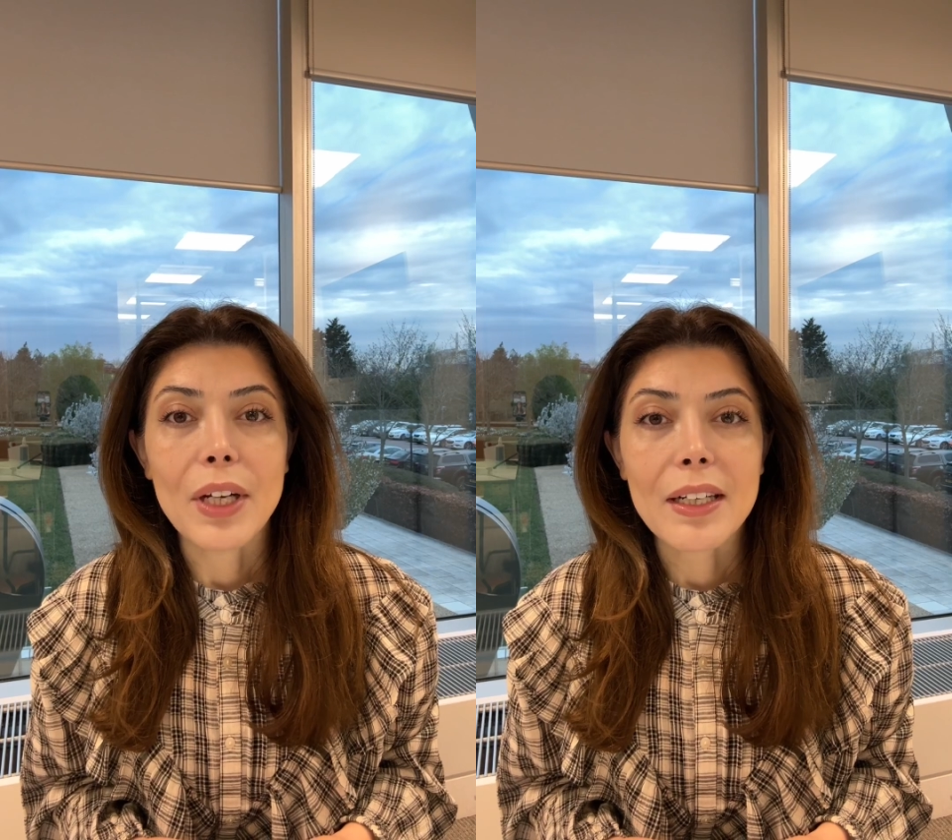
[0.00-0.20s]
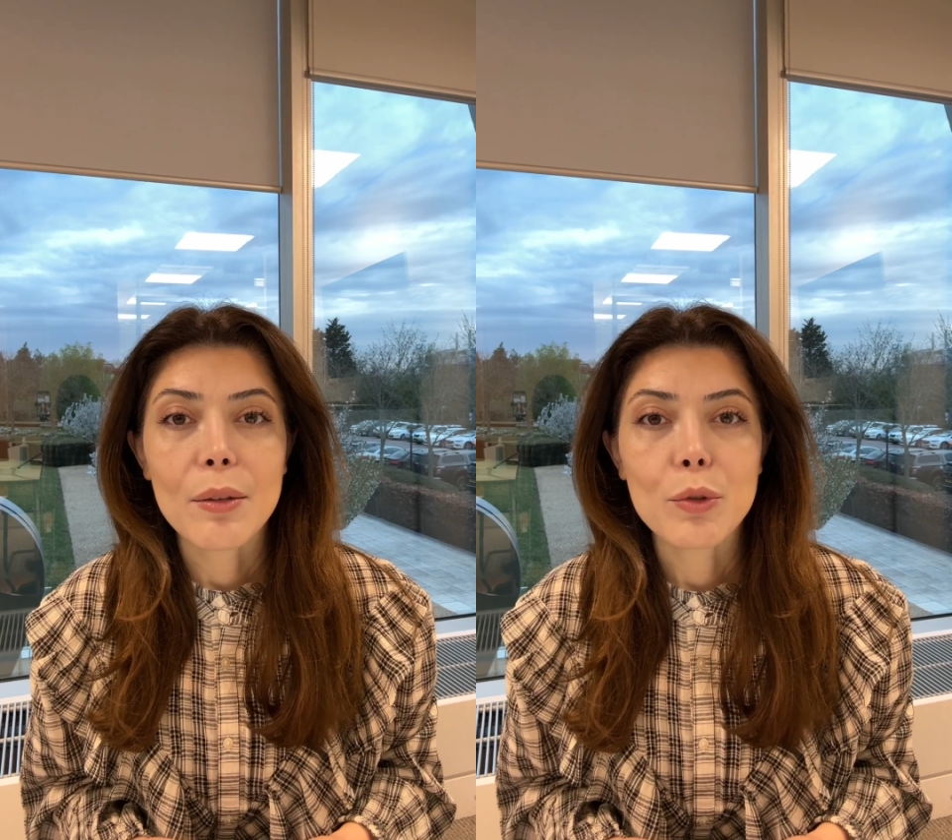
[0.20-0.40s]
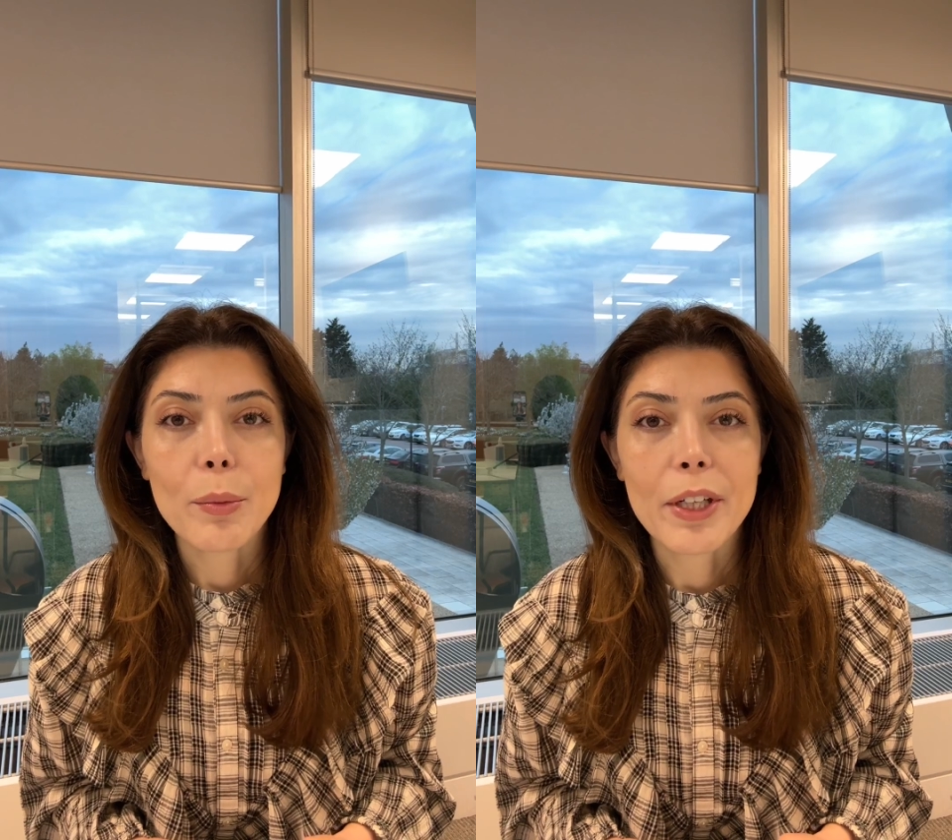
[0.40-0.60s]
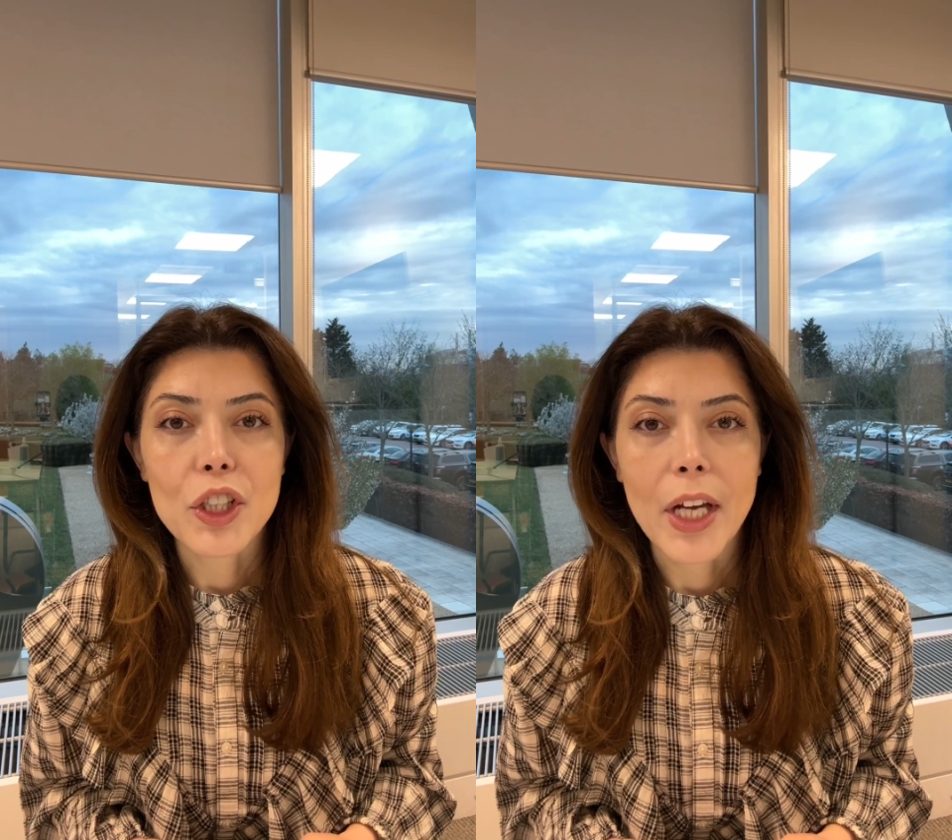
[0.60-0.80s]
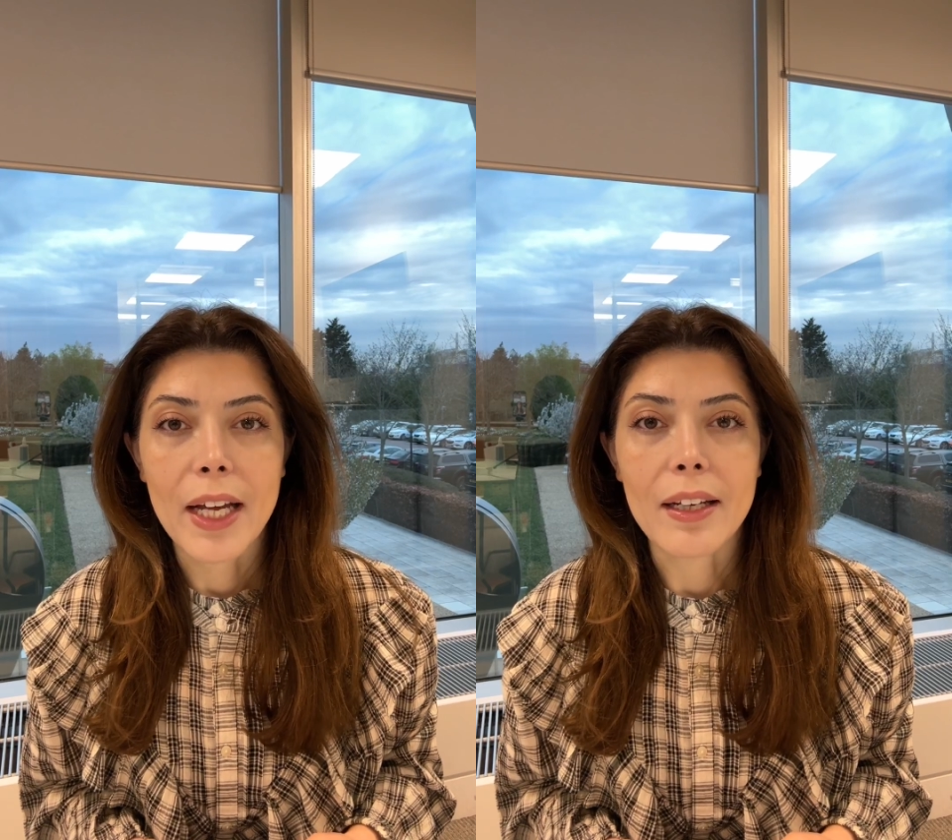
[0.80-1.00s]
Welcome to my
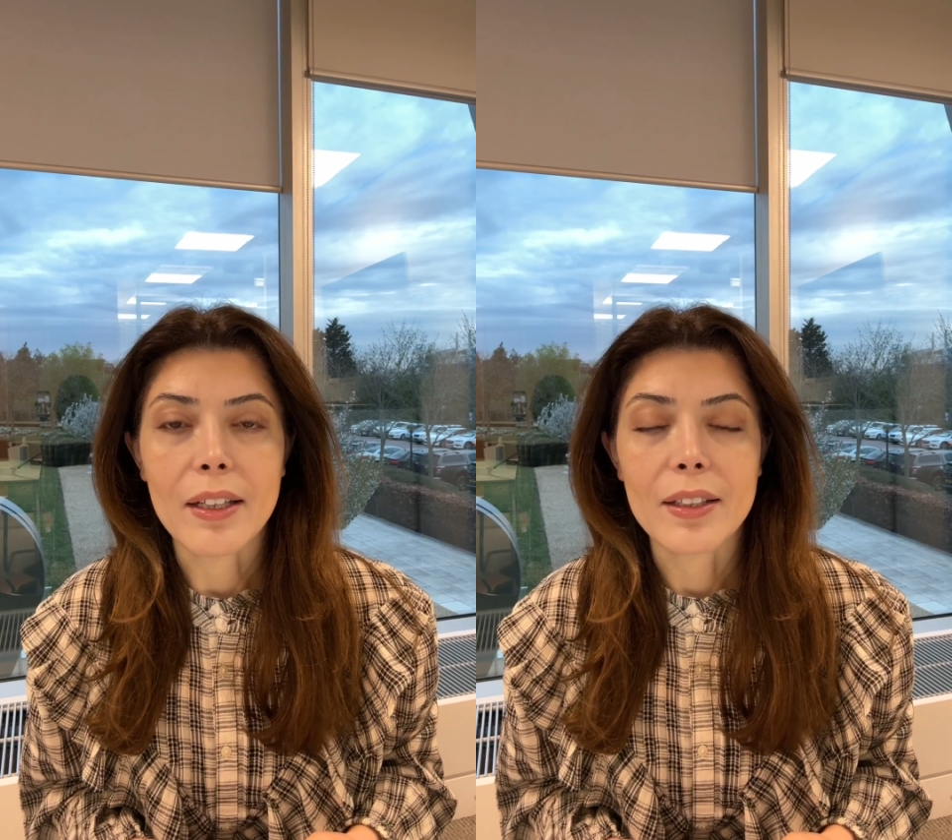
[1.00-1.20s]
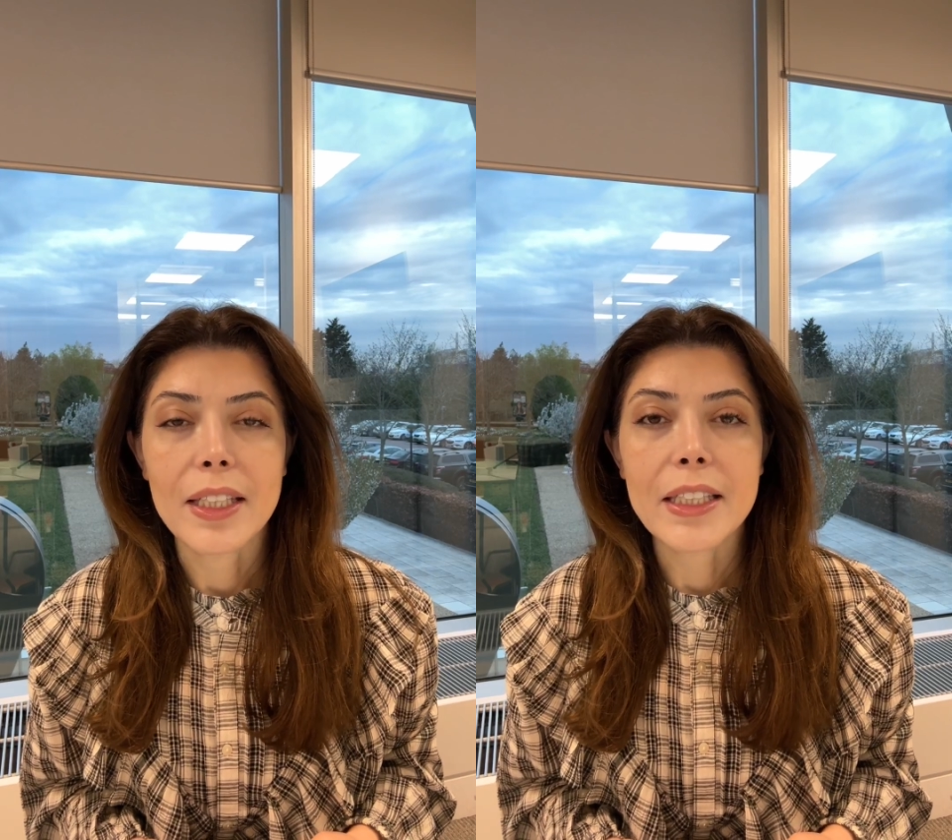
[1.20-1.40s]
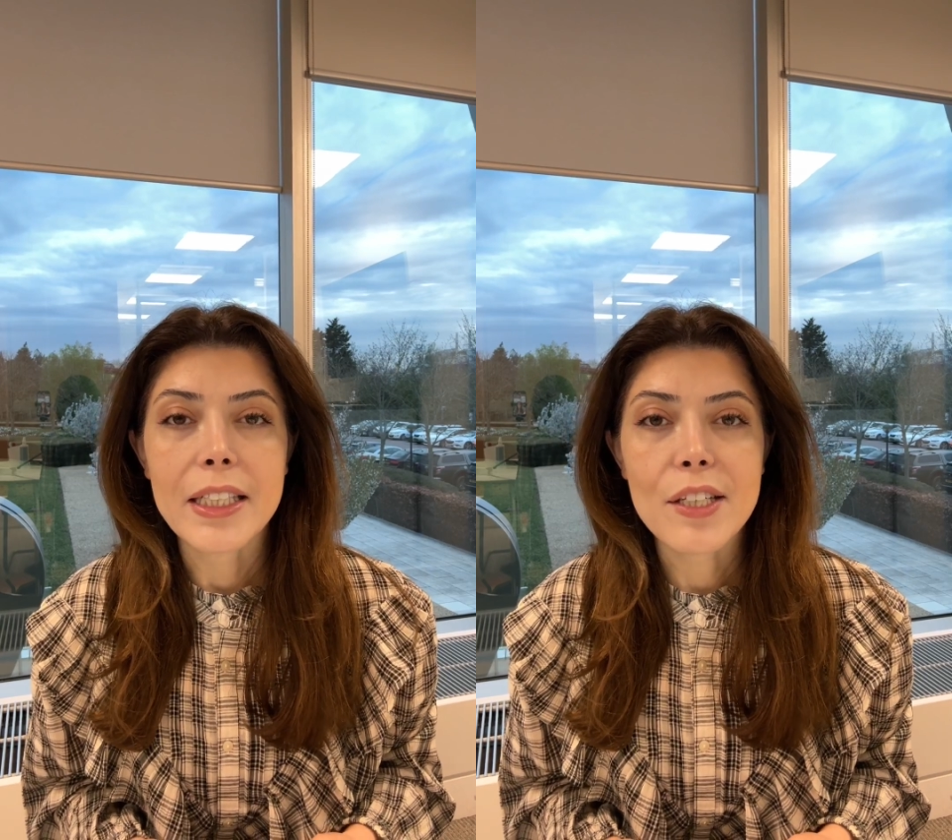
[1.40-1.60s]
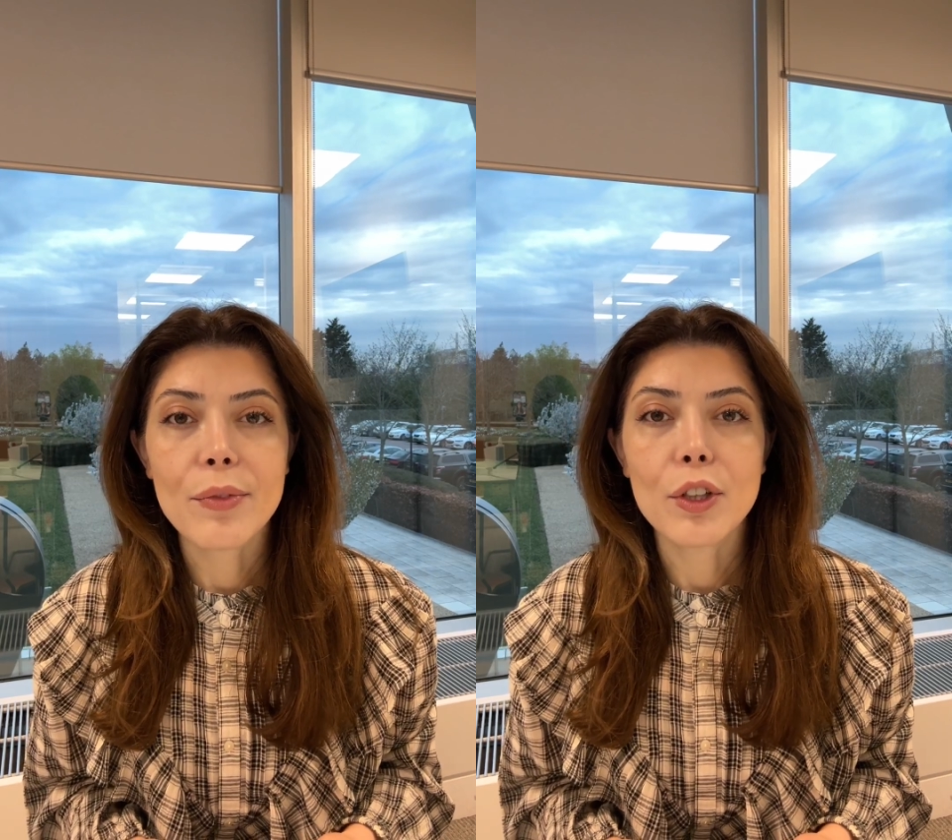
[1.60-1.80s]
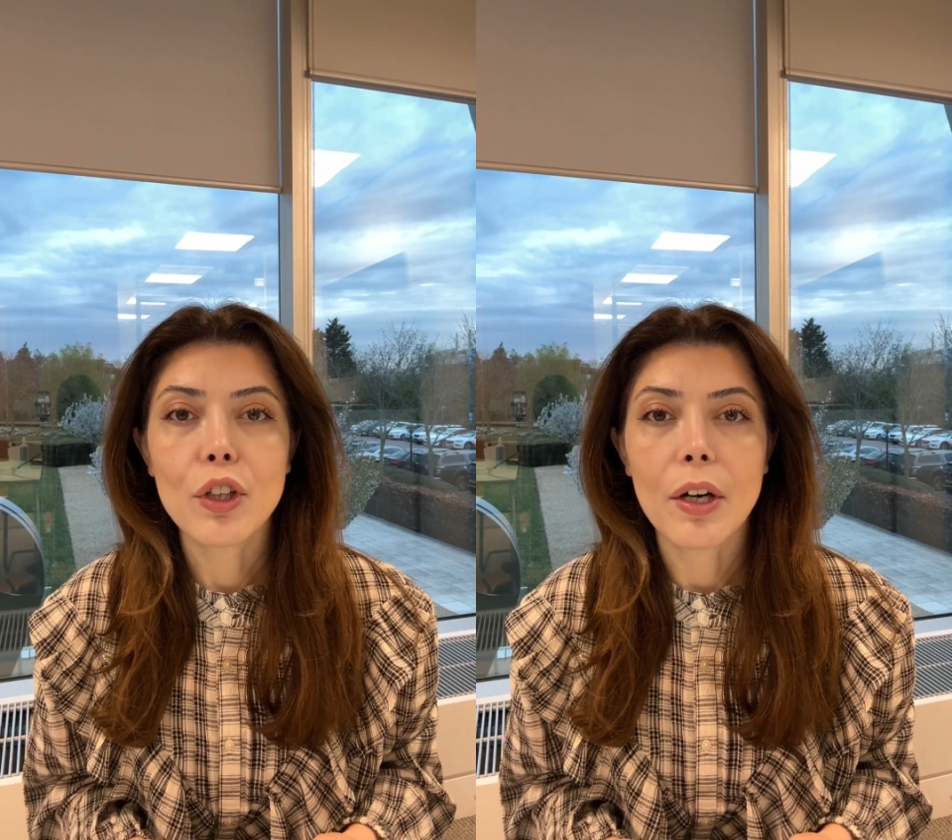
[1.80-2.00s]
channel. In this
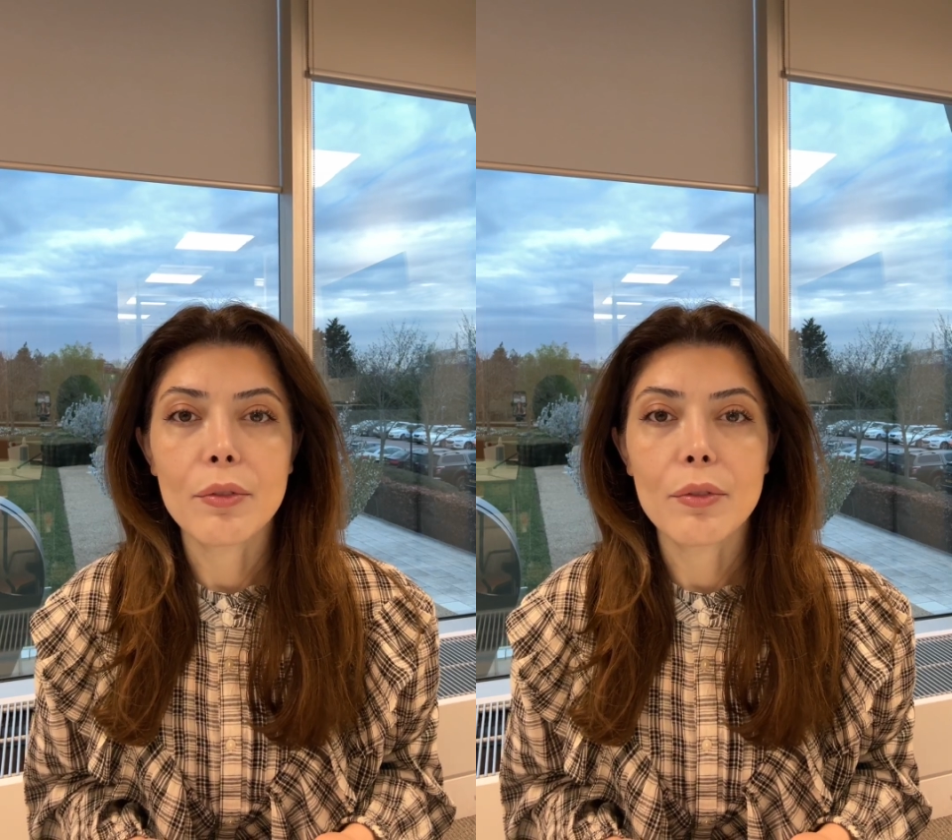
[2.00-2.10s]
video,